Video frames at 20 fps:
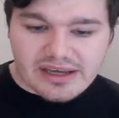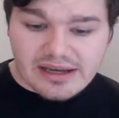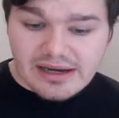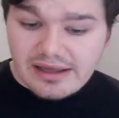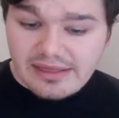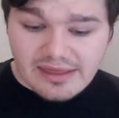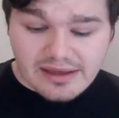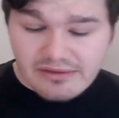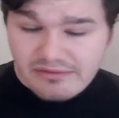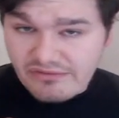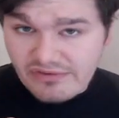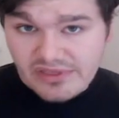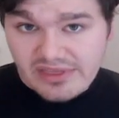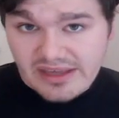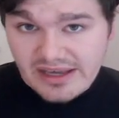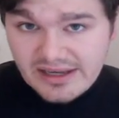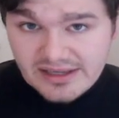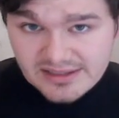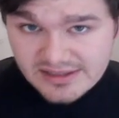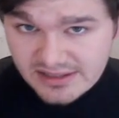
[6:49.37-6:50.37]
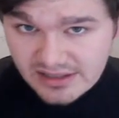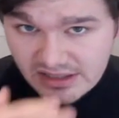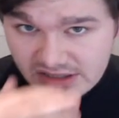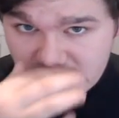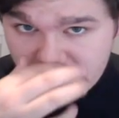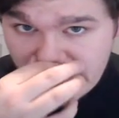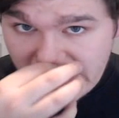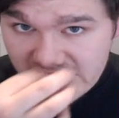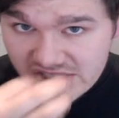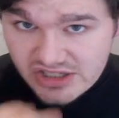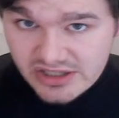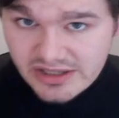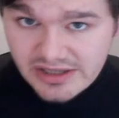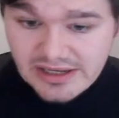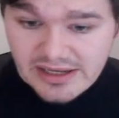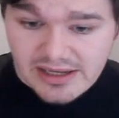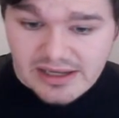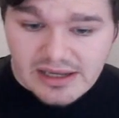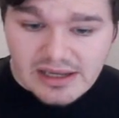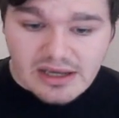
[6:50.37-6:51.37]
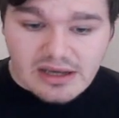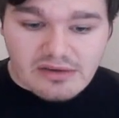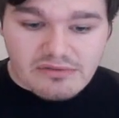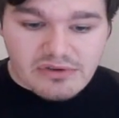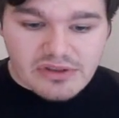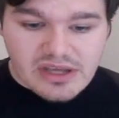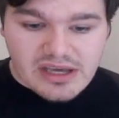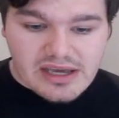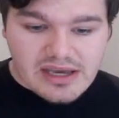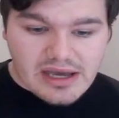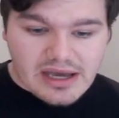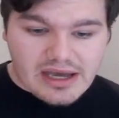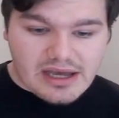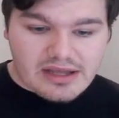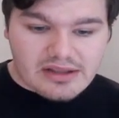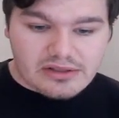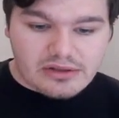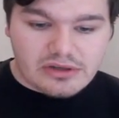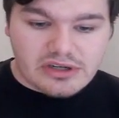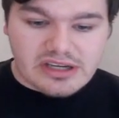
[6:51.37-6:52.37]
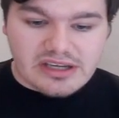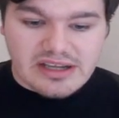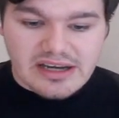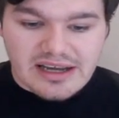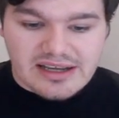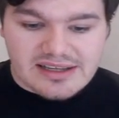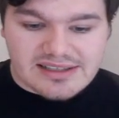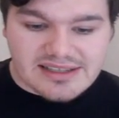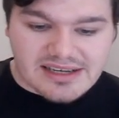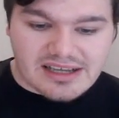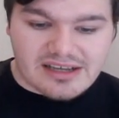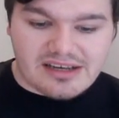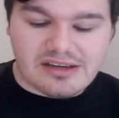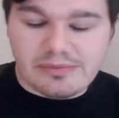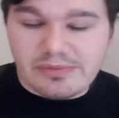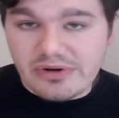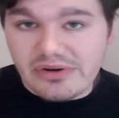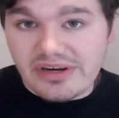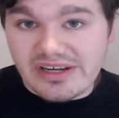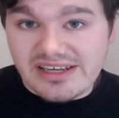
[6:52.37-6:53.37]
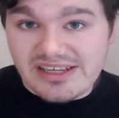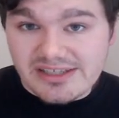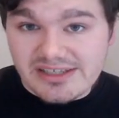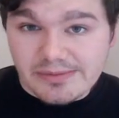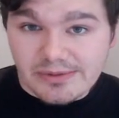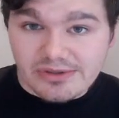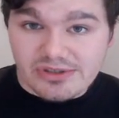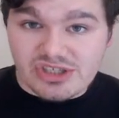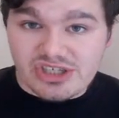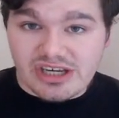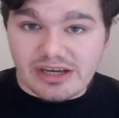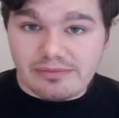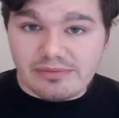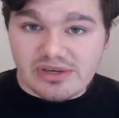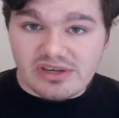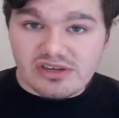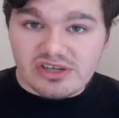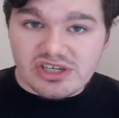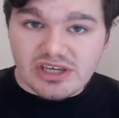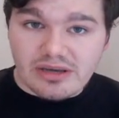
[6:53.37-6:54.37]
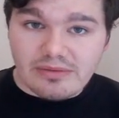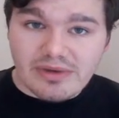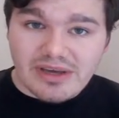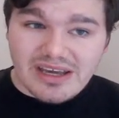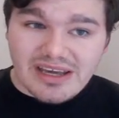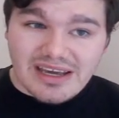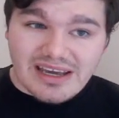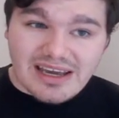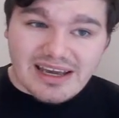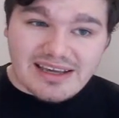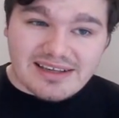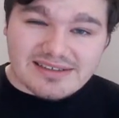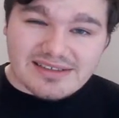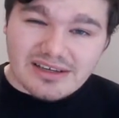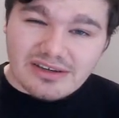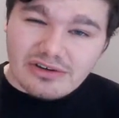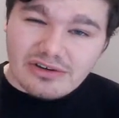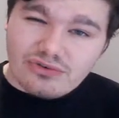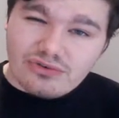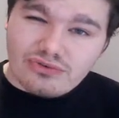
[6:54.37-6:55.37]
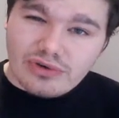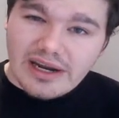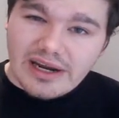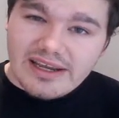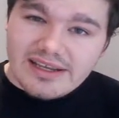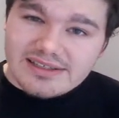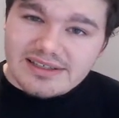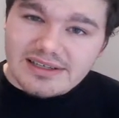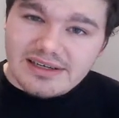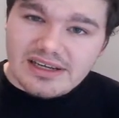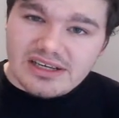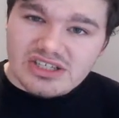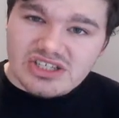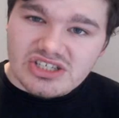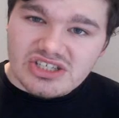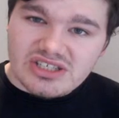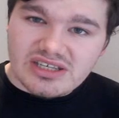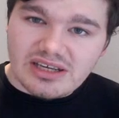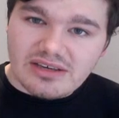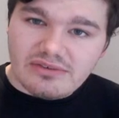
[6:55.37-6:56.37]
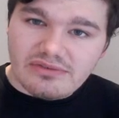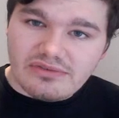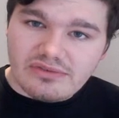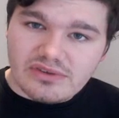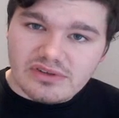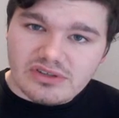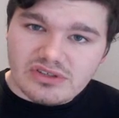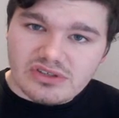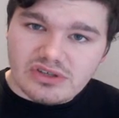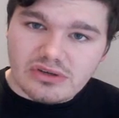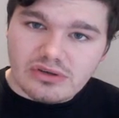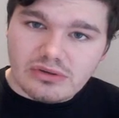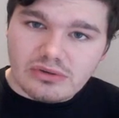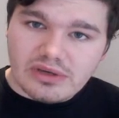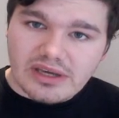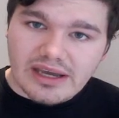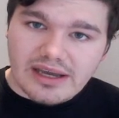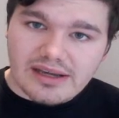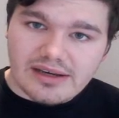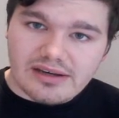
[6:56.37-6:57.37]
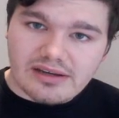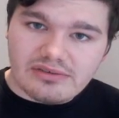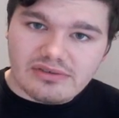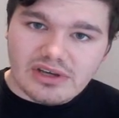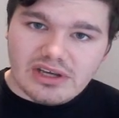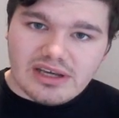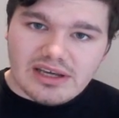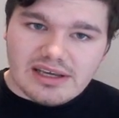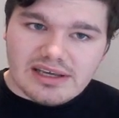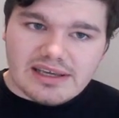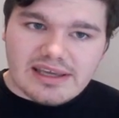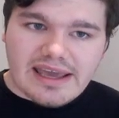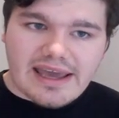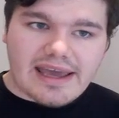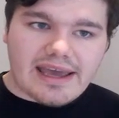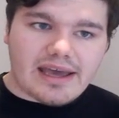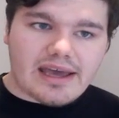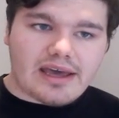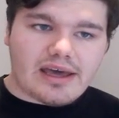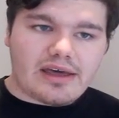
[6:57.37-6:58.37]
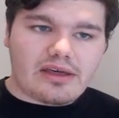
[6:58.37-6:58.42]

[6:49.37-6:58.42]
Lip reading: And I think for this, especially for the London United Interborough Esports Championship, it's a great initiative to kind of get